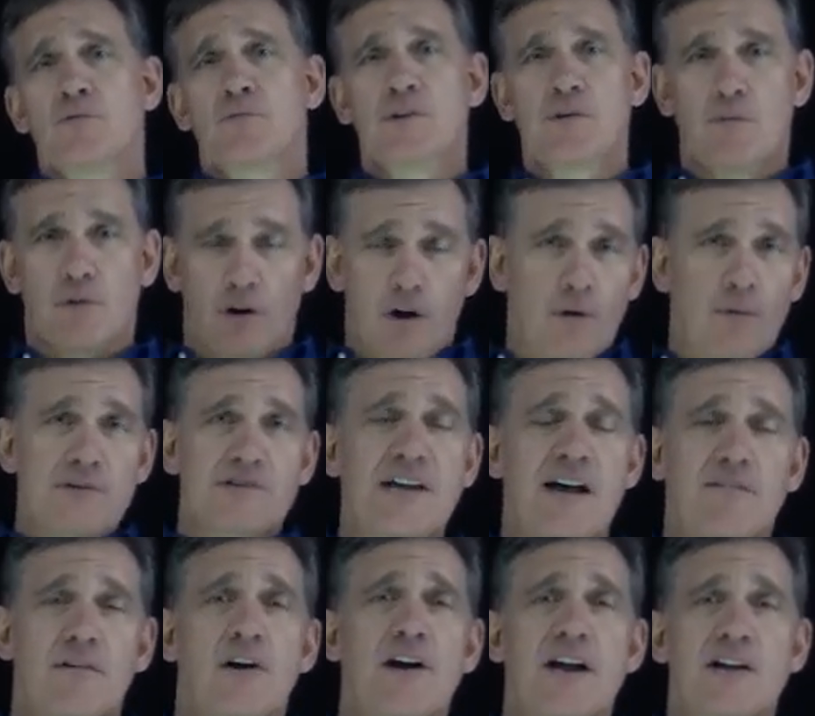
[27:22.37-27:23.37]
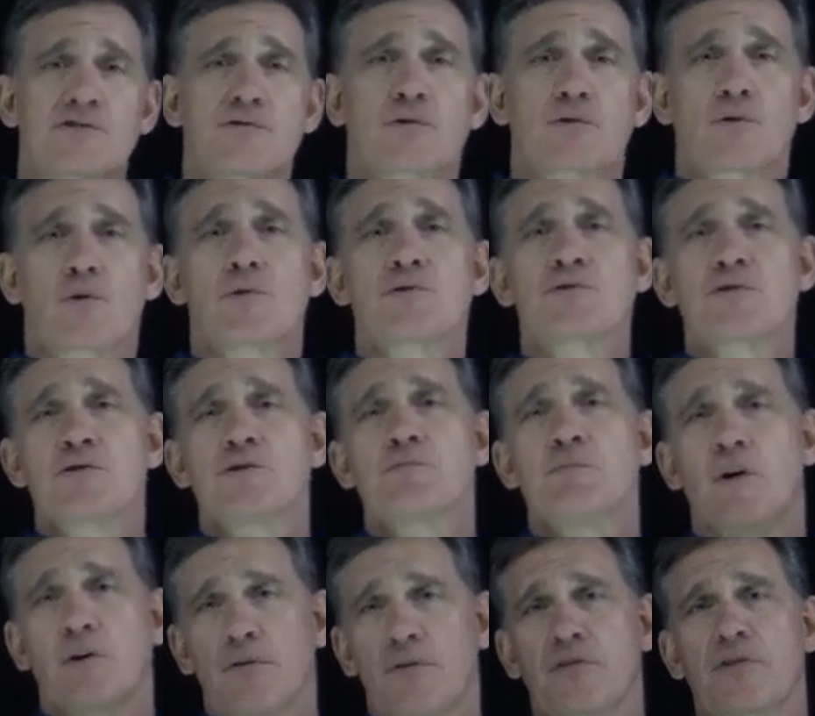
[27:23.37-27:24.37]
We will always have our hands-on courses,
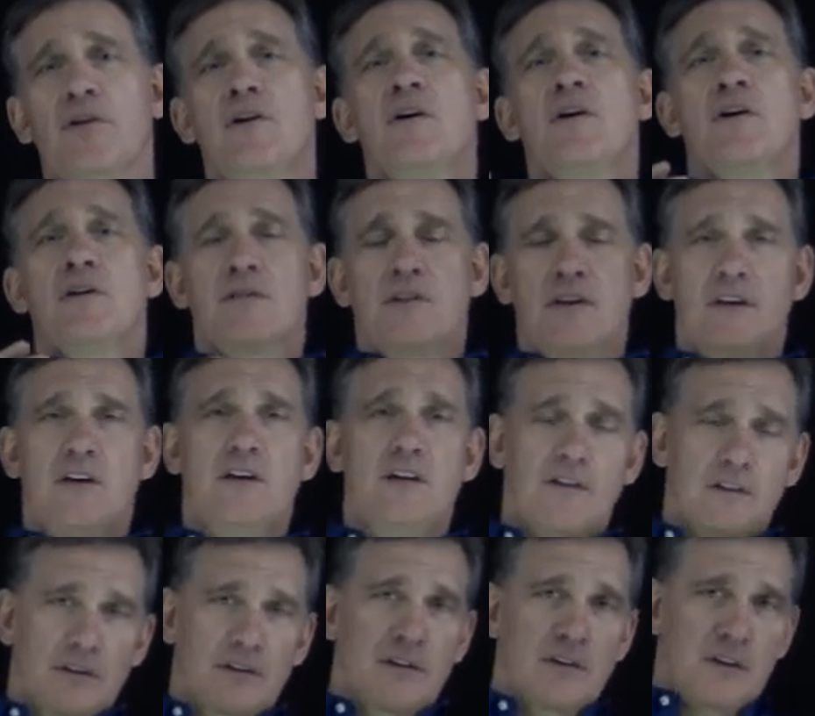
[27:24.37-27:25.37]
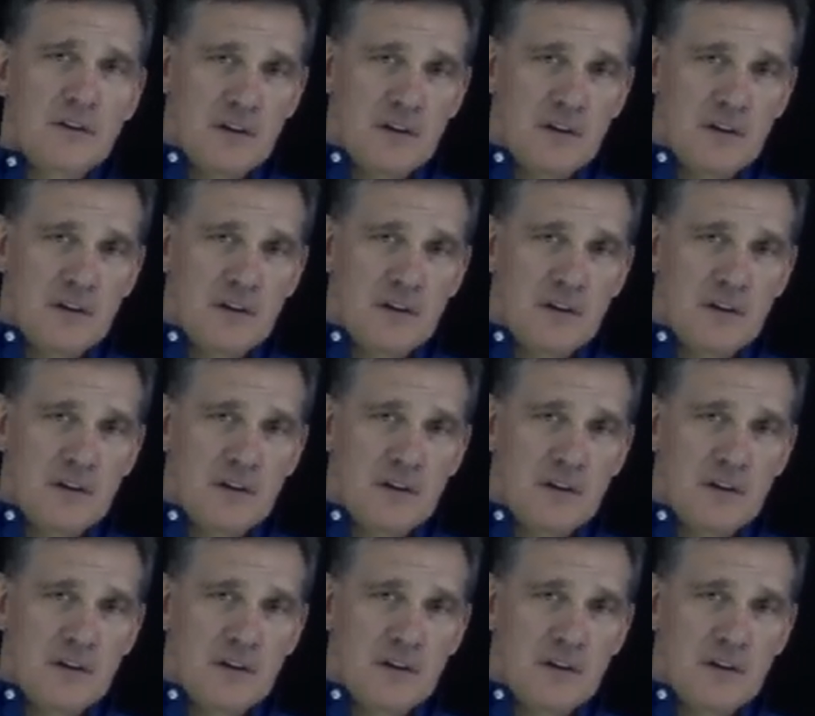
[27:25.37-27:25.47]
both the